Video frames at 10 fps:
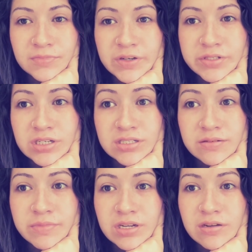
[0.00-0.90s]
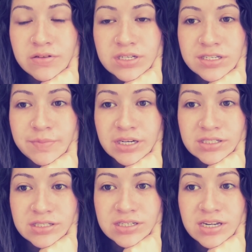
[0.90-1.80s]
it was not something I was
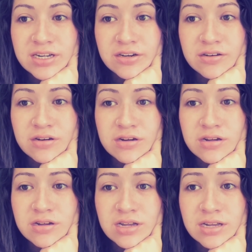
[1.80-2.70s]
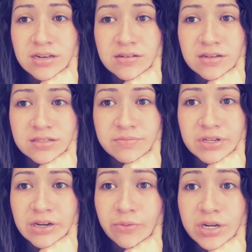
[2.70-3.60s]
expecting to hear, and not
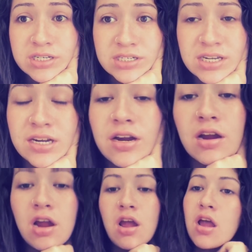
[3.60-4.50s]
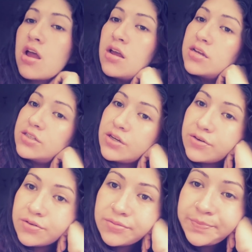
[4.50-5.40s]
something I wanted to hear.
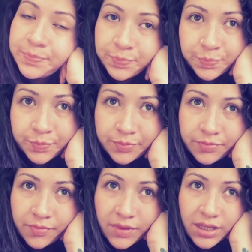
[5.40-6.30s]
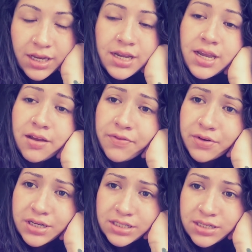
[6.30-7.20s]
So yeah, if
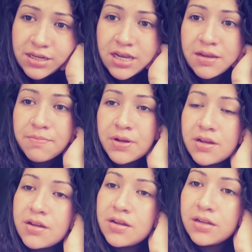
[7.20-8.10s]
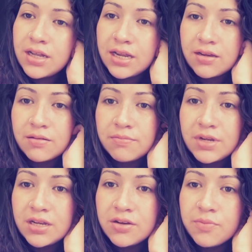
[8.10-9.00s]
you guys can keep, like,
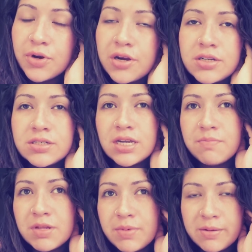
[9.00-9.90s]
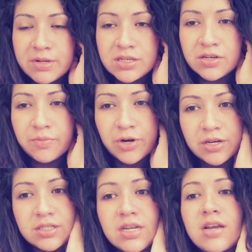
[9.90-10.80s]
me in your prayers, keep the babies in your
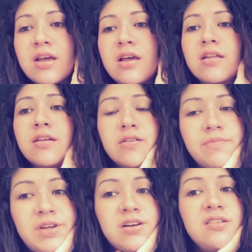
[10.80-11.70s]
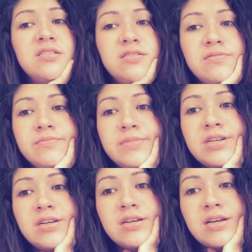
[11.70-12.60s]
prayers, that would be awesome.
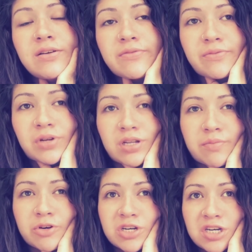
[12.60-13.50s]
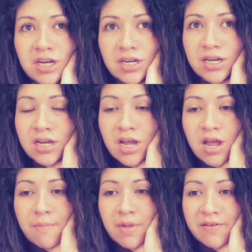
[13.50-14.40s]
I would really appreciate it.
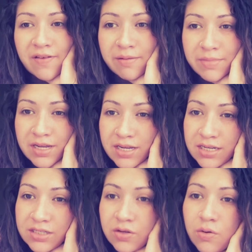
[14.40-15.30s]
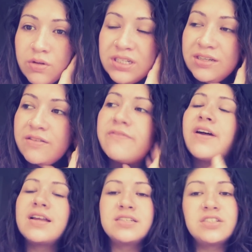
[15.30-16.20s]
My family is holding a
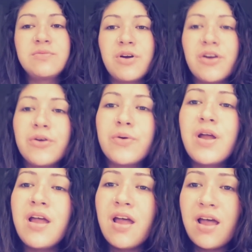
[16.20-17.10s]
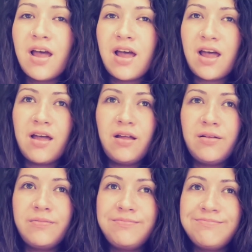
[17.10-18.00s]
fast tomorrow.
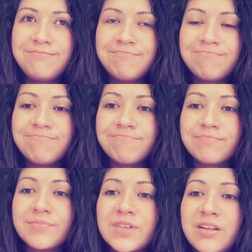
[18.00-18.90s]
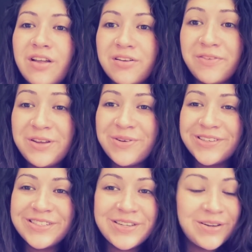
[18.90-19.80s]
A lot of you
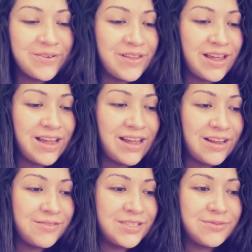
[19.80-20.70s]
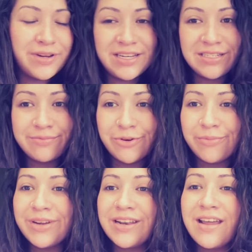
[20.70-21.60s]
also know that I was raised
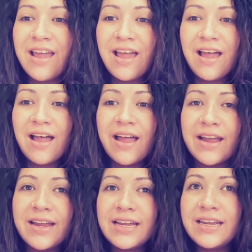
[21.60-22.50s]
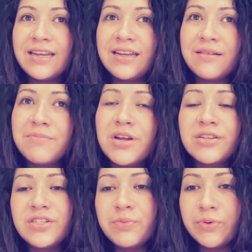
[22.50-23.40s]
Mormon. I'm
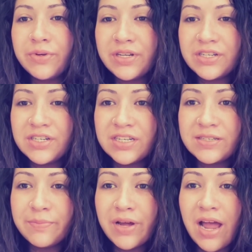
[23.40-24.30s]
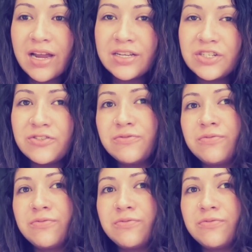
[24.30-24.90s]
not super religious, but I do